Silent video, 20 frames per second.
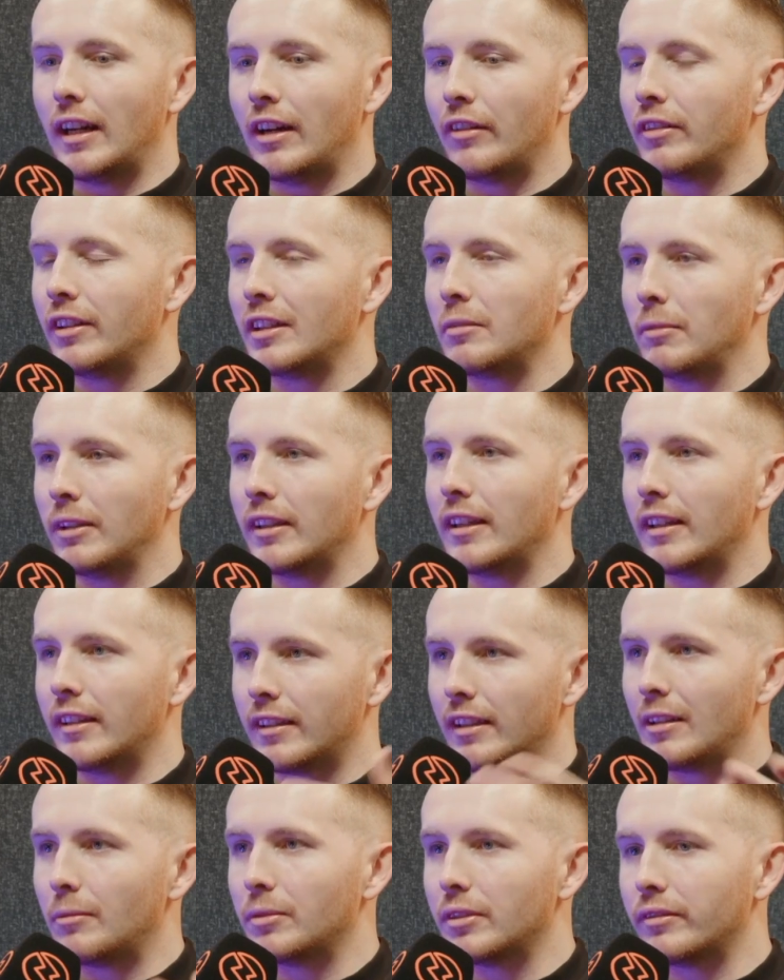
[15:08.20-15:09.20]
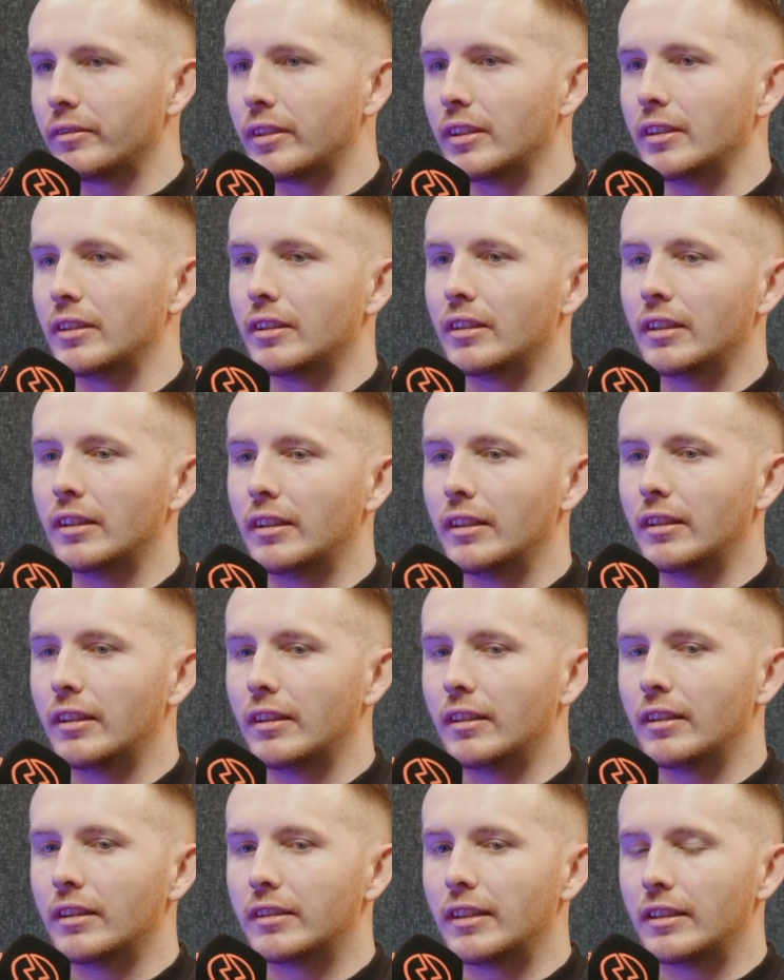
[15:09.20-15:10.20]
I really mean that in terms of the
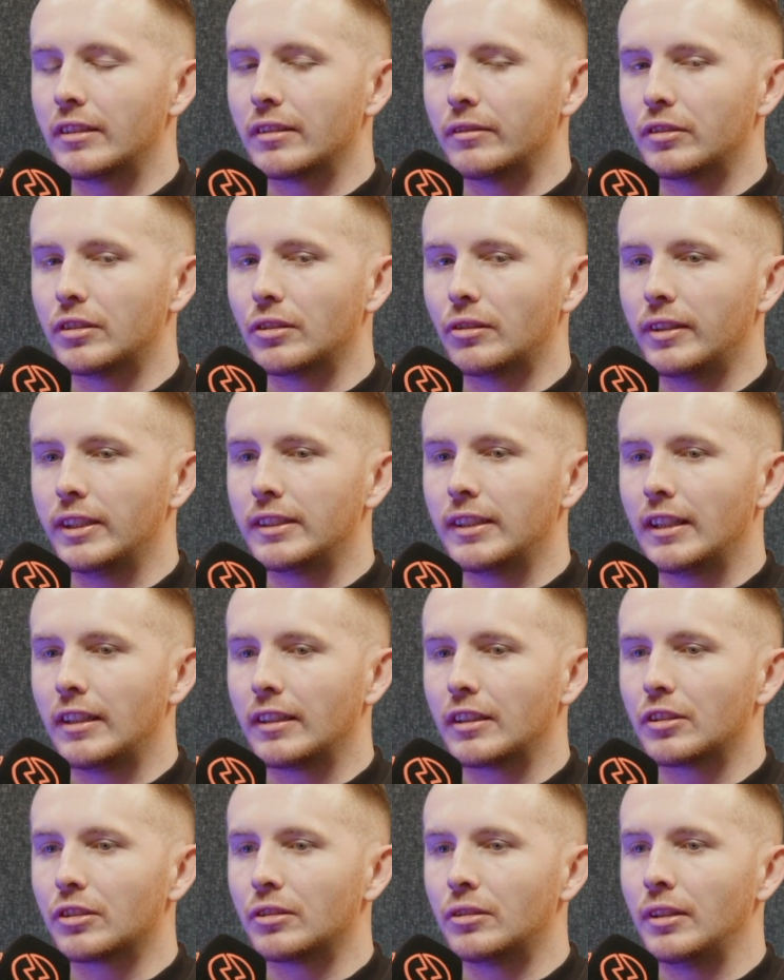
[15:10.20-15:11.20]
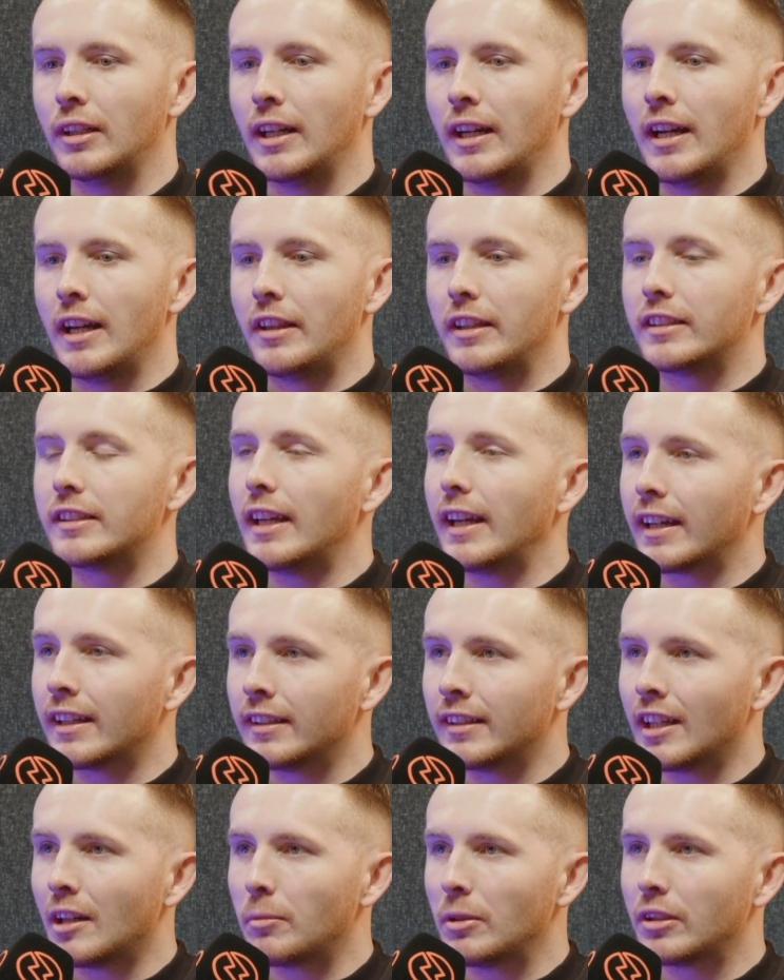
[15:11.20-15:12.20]
sense of storytelling. So the second
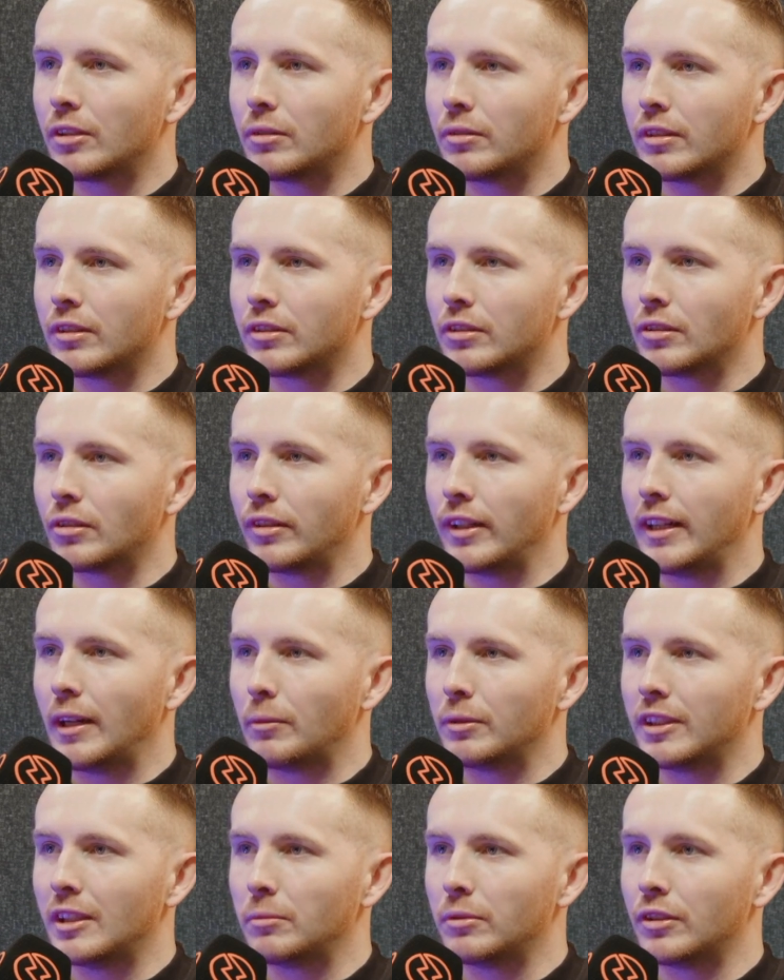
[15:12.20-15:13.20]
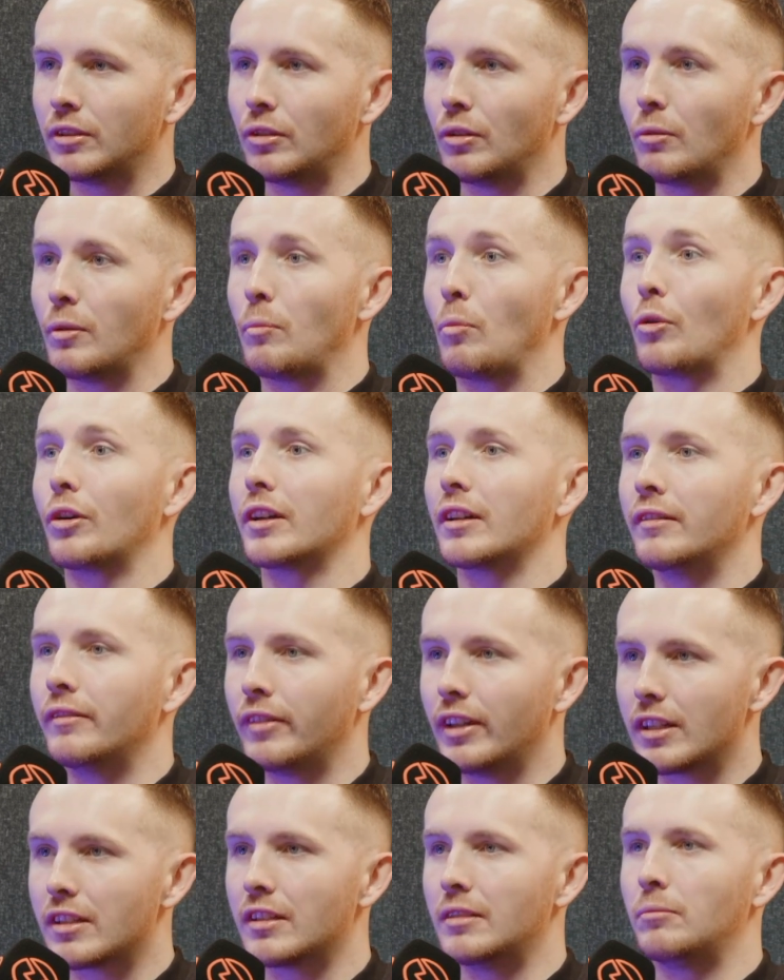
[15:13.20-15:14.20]
time I told the story, I was able to do it with more
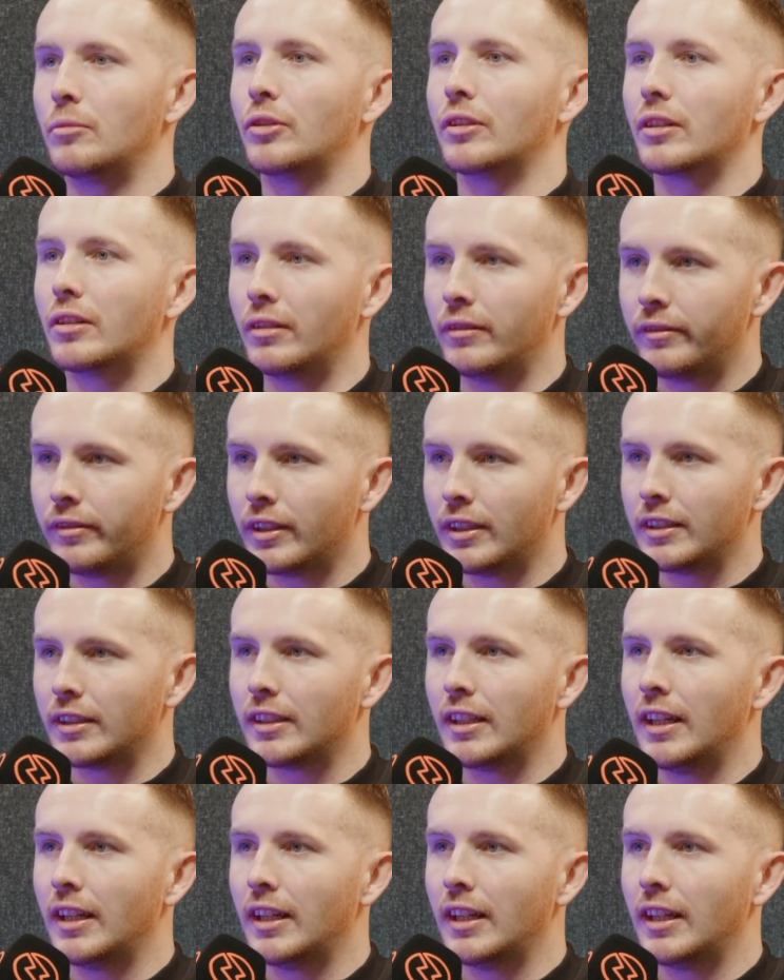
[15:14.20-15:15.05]
conviction and more confidence.